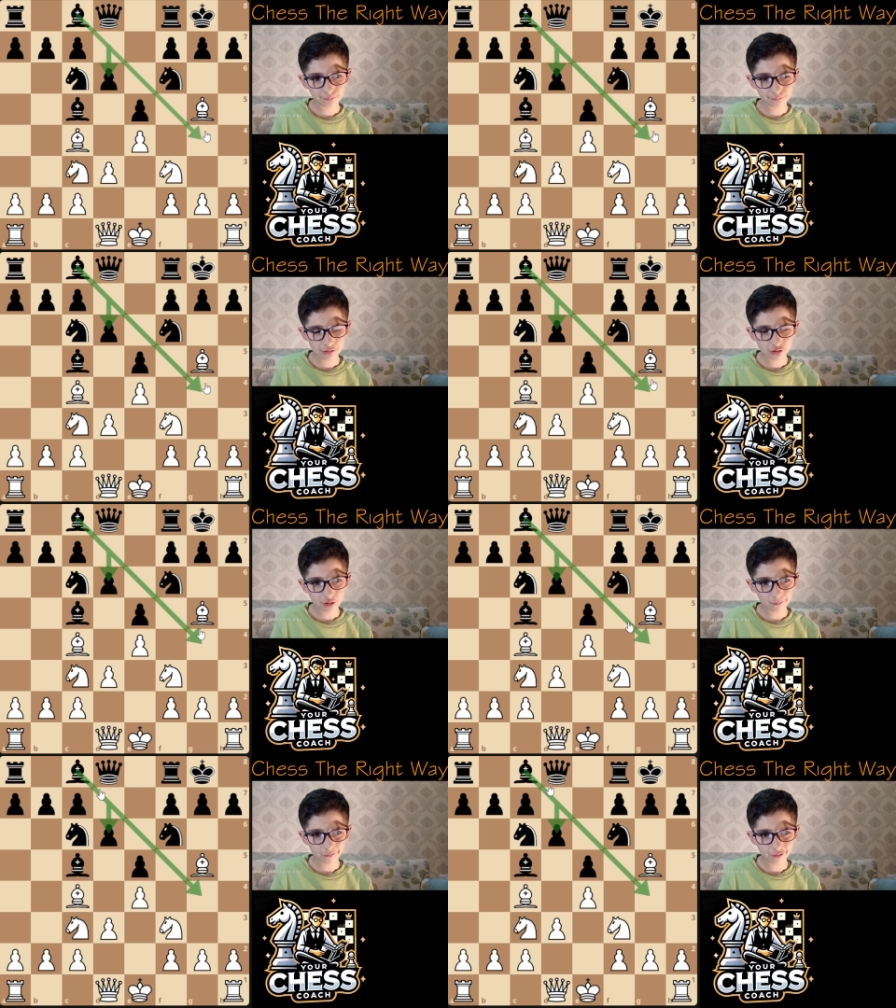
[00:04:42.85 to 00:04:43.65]

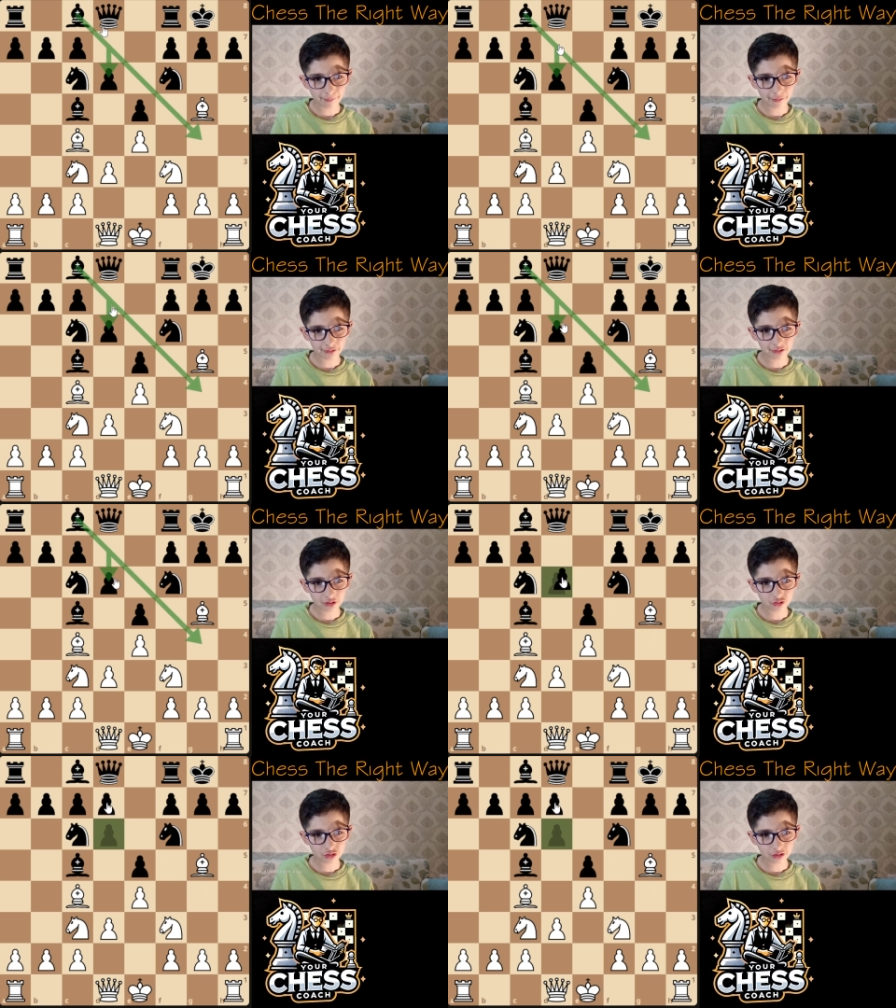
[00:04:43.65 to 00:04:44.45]
bishop from the
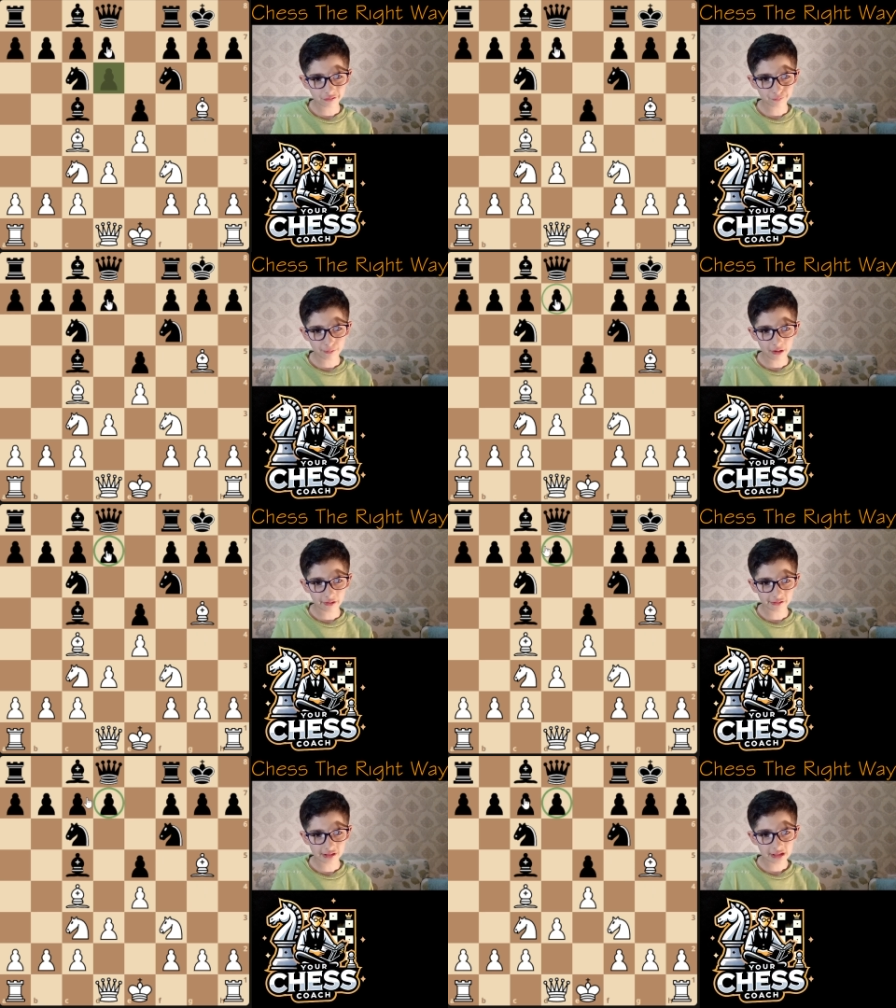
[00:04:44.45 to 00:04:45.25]
dungeon of
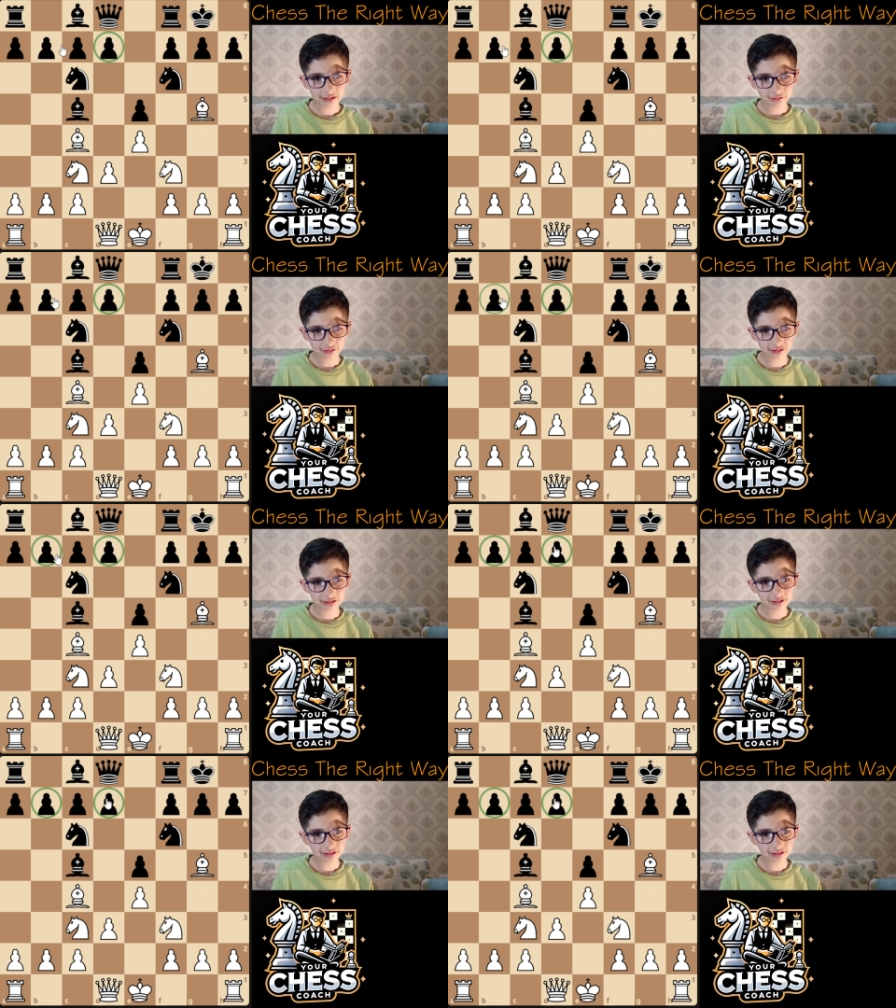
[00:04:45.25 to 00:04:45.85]
pawns. See,